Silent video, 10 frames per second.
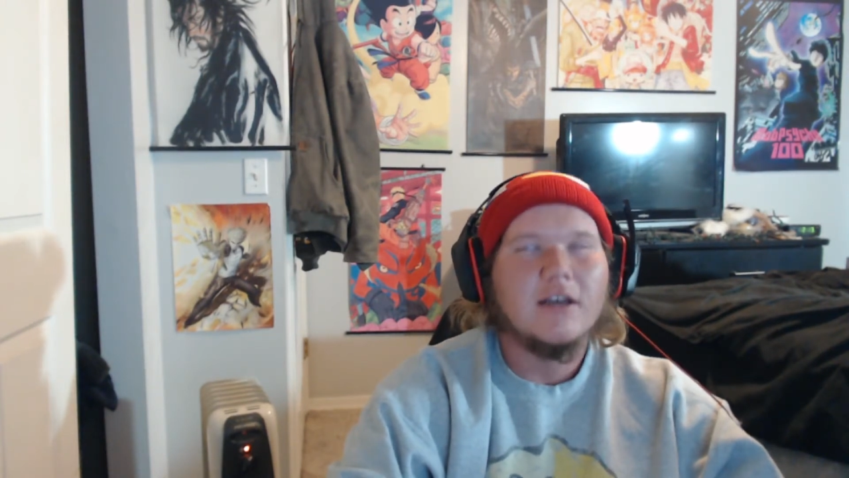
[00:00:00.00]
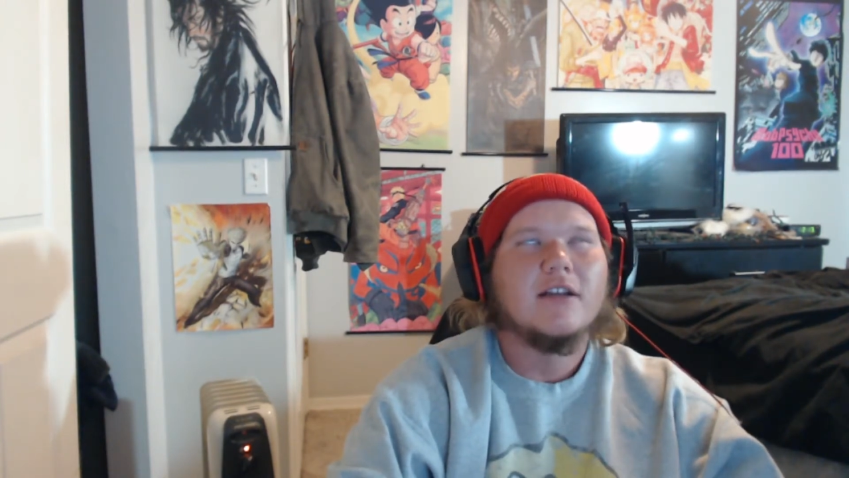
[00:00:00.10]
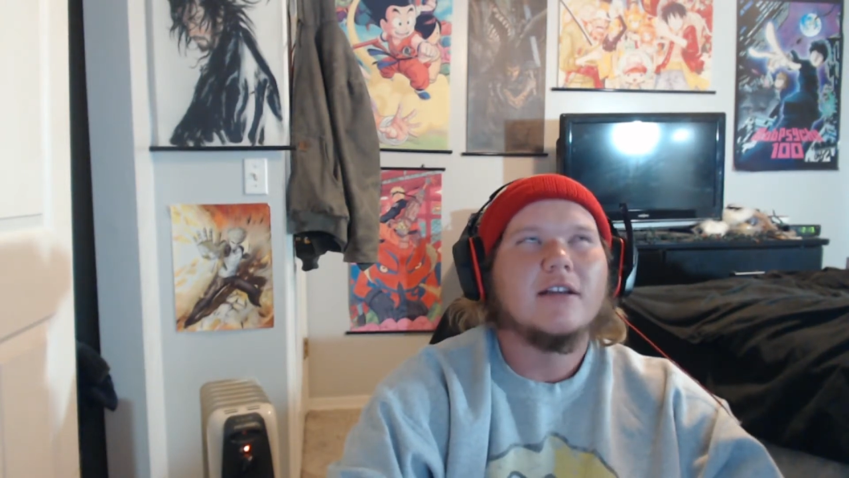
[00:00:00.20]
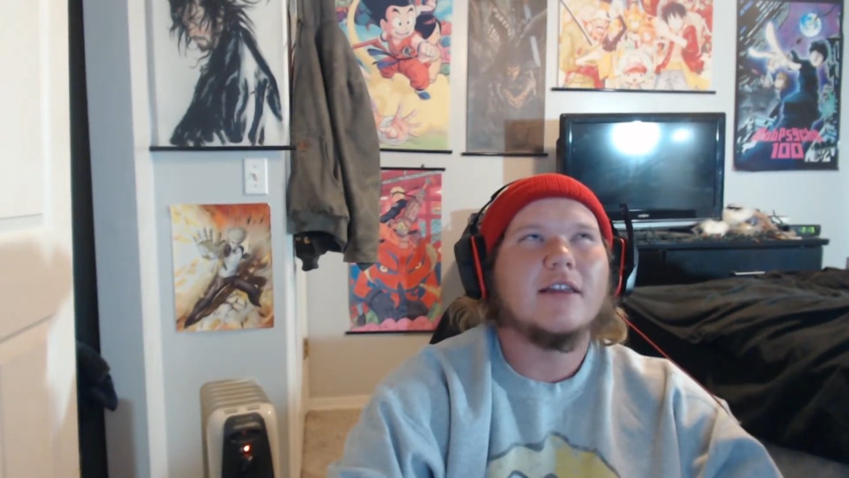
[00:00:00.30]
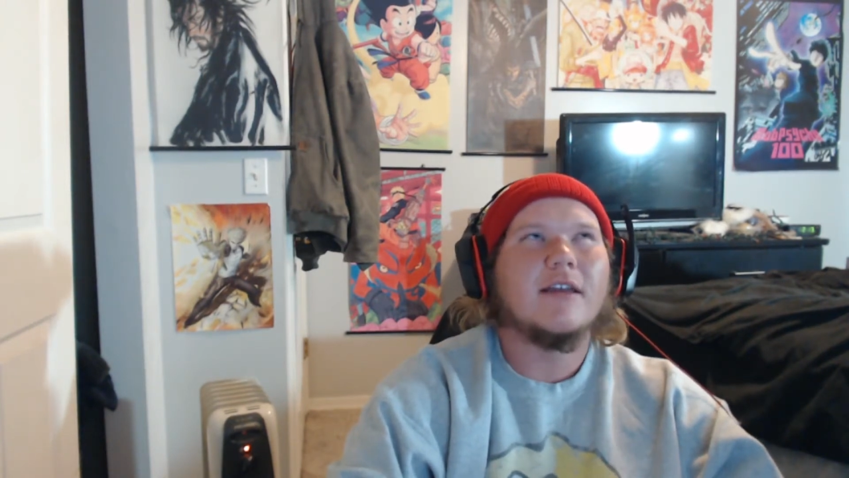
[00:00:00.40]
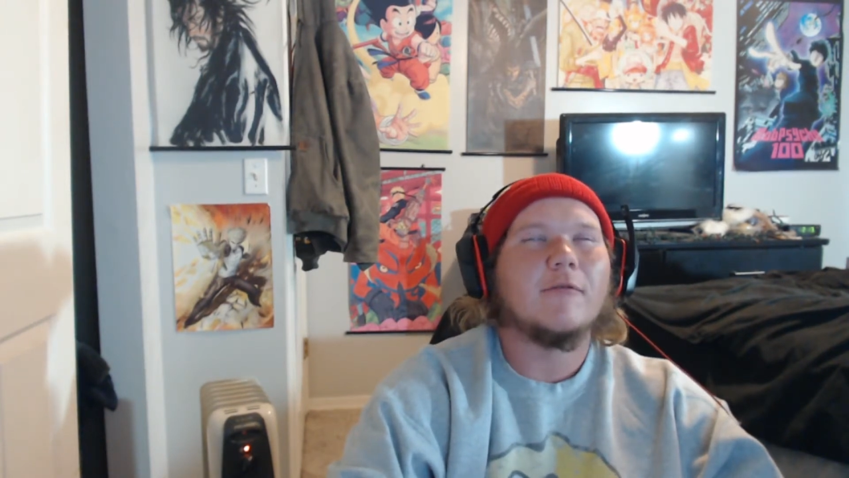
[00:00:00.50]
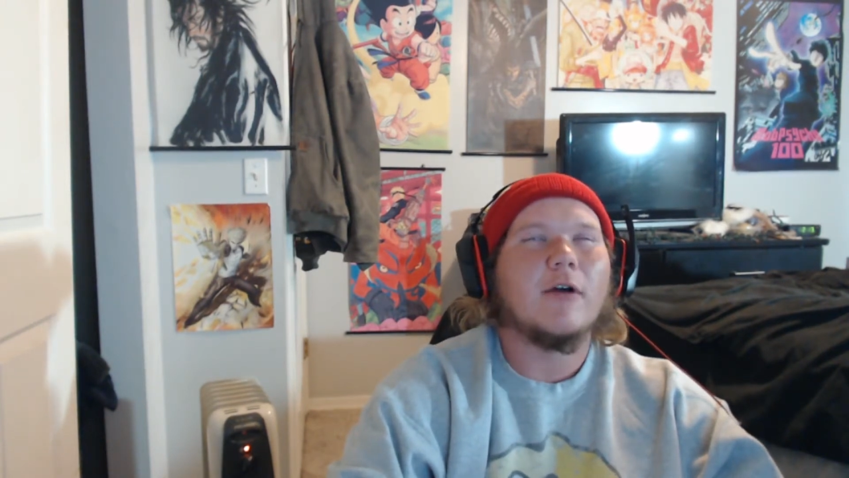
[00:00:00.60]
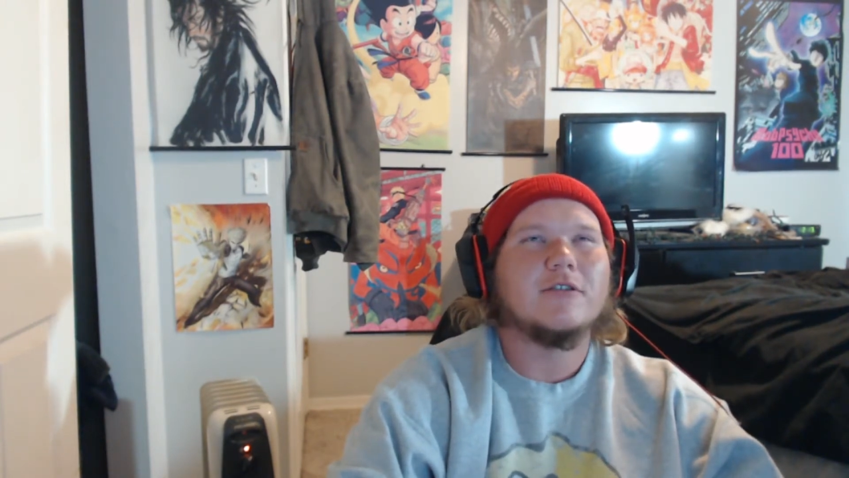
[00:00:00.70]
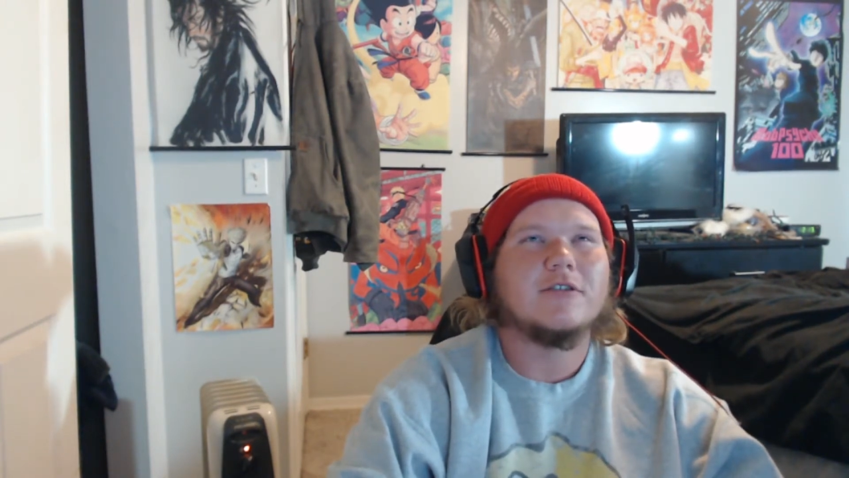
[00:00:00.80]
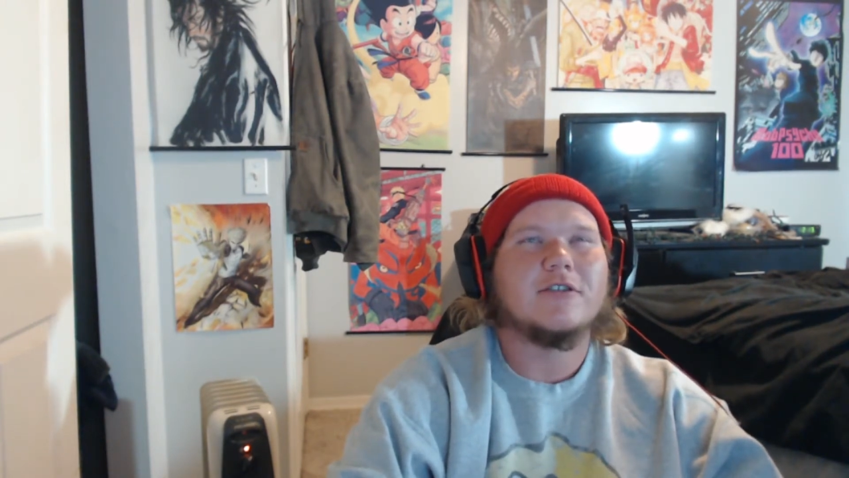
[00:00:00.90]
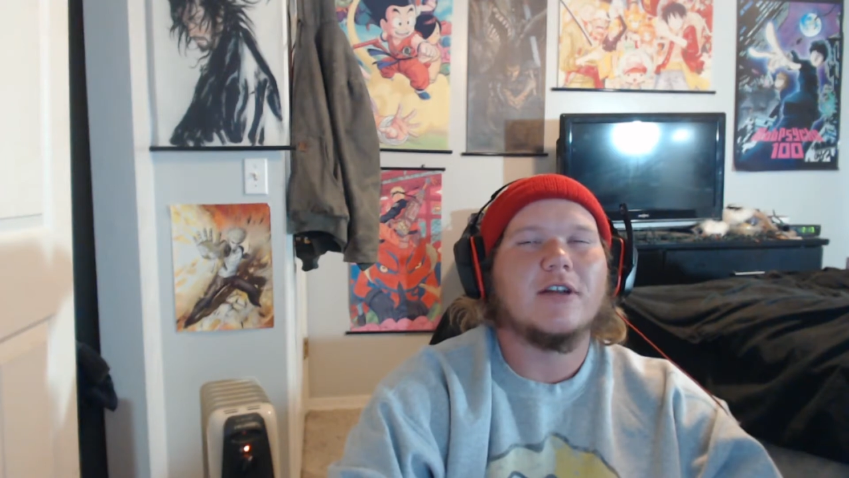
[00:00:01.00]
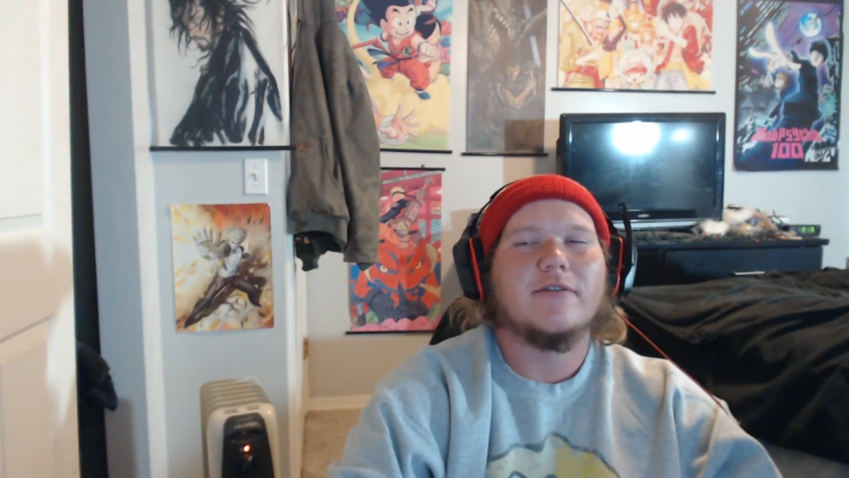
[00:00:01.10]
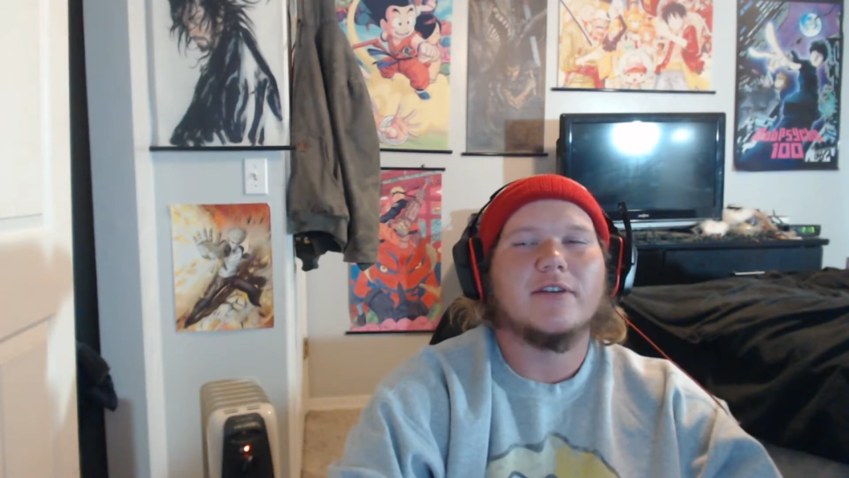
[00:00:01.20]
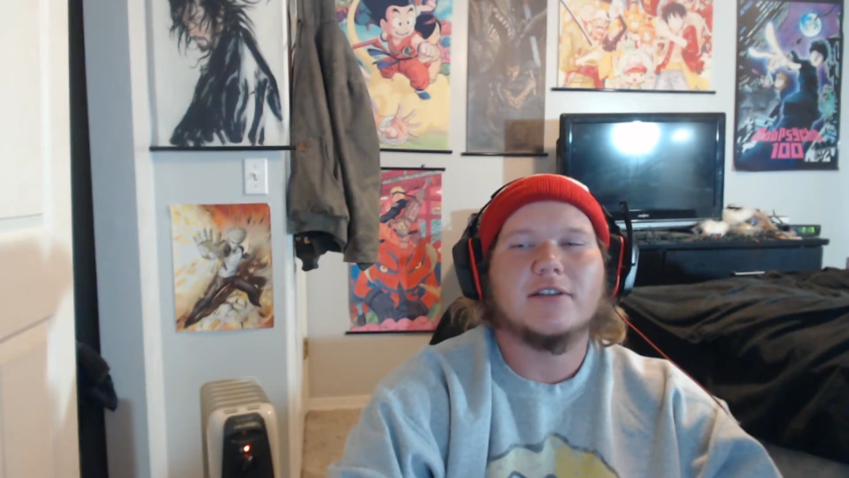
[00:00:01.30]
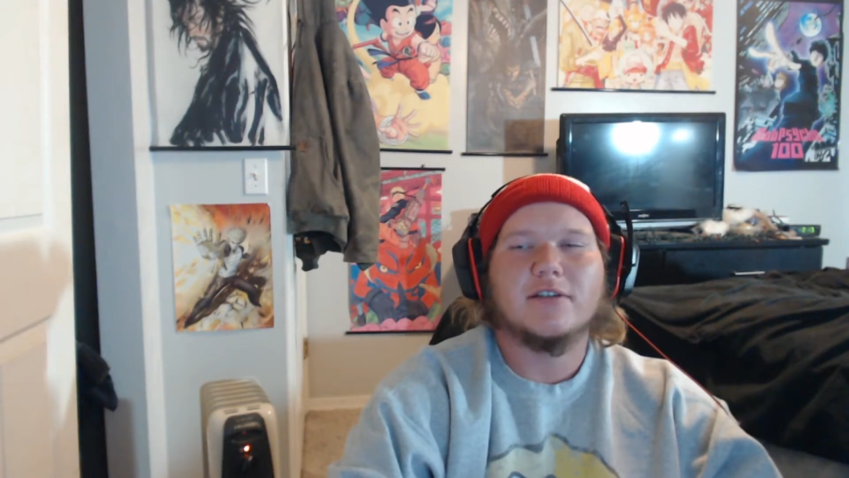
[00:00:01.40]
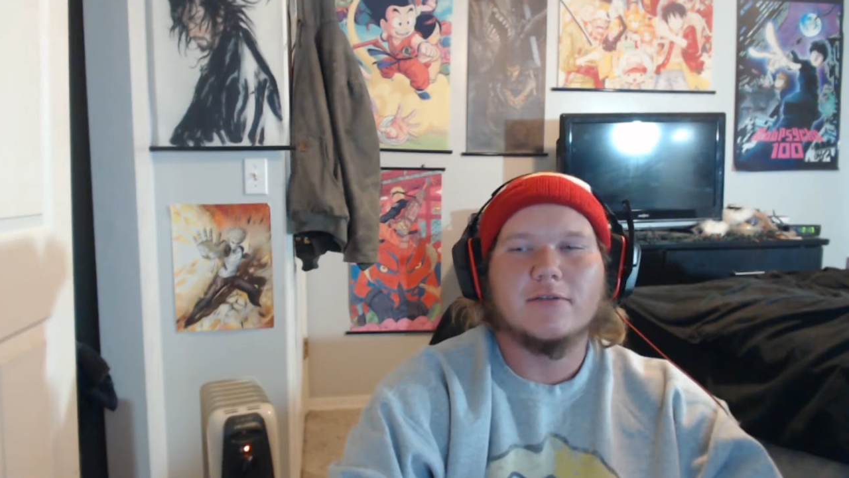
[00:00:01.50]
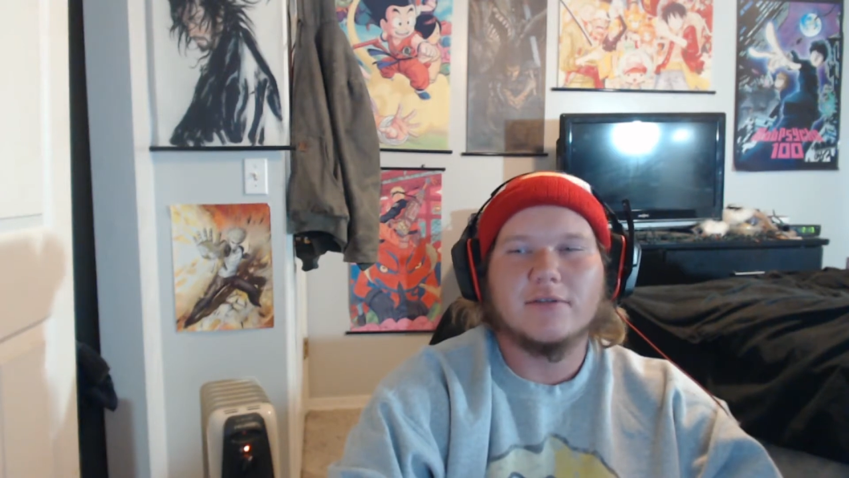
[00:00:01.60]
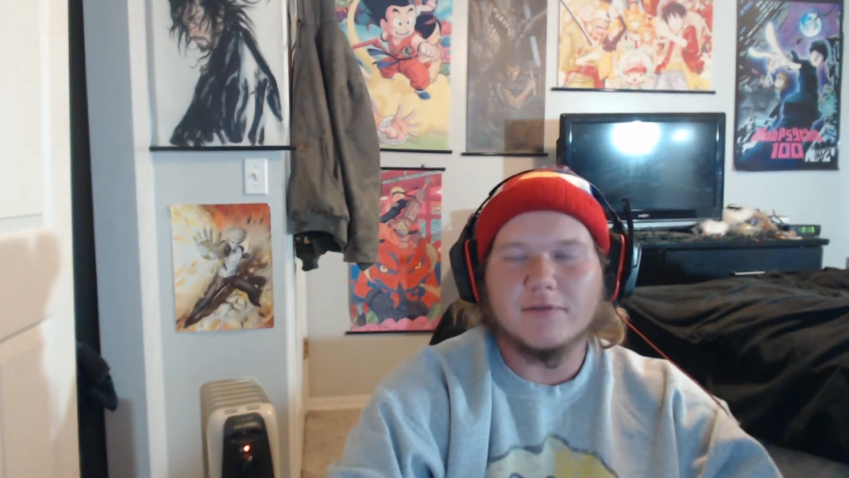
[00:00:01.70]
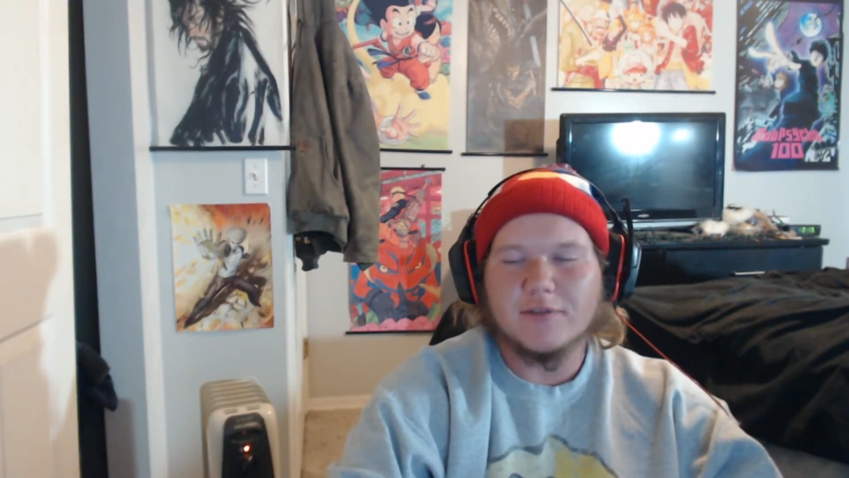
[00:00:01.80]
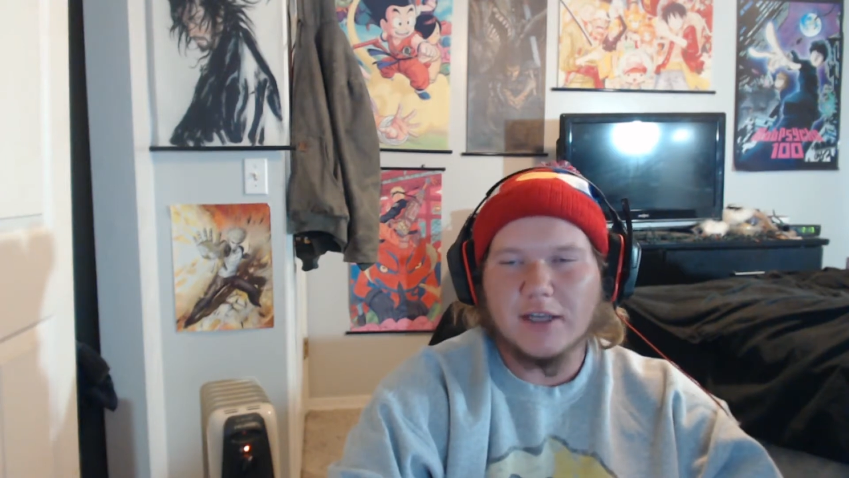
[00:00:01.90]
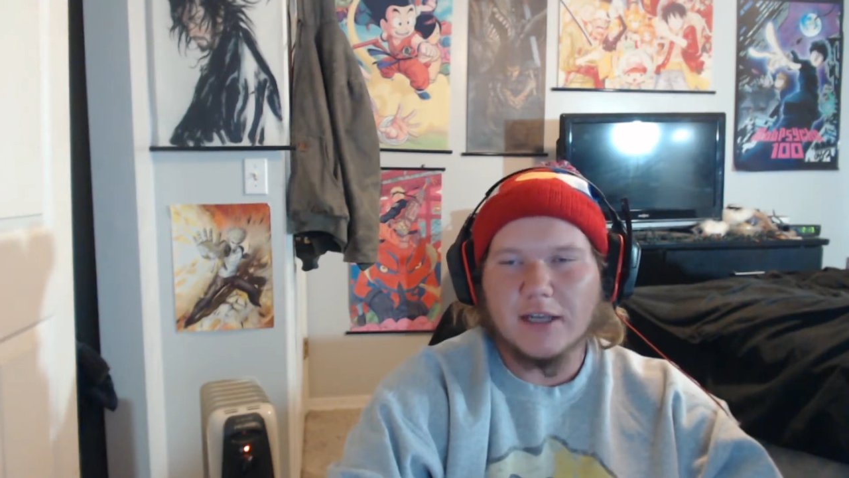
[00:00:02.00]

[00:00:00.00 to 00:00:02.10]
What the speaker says: Not that Roger should have exclusive say,